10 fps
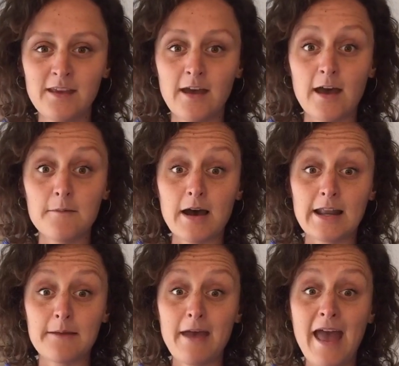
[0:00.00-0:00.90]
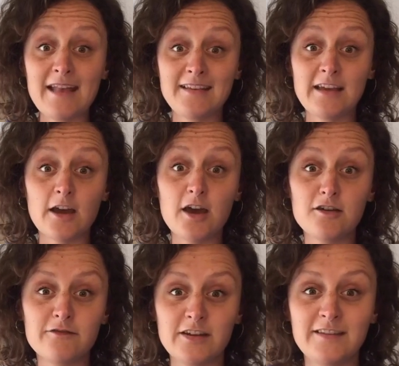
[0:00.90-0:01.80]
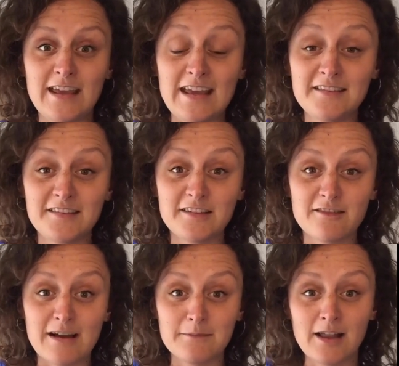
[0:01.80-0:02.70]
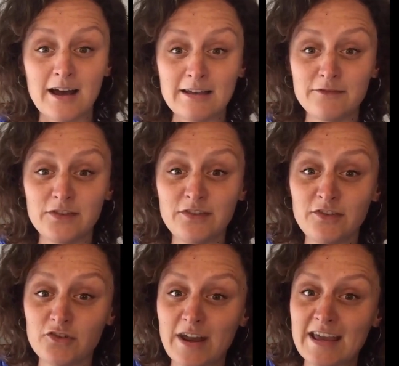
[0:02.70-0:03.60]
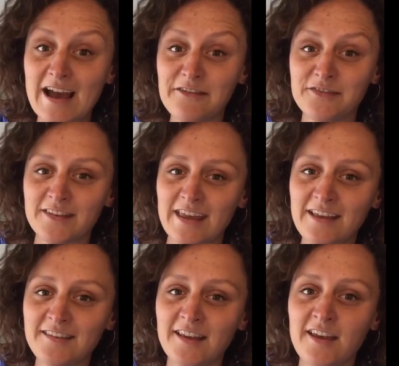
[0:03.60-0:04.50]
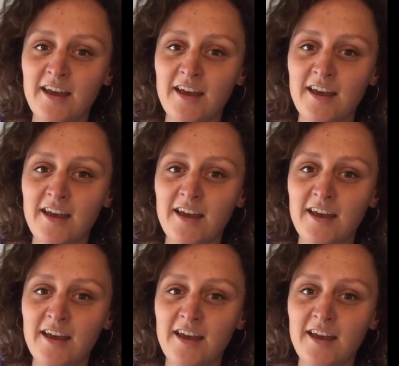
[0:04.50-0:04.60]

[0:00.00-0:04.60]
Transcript: And I'm heading over to Instagram Live straight after this.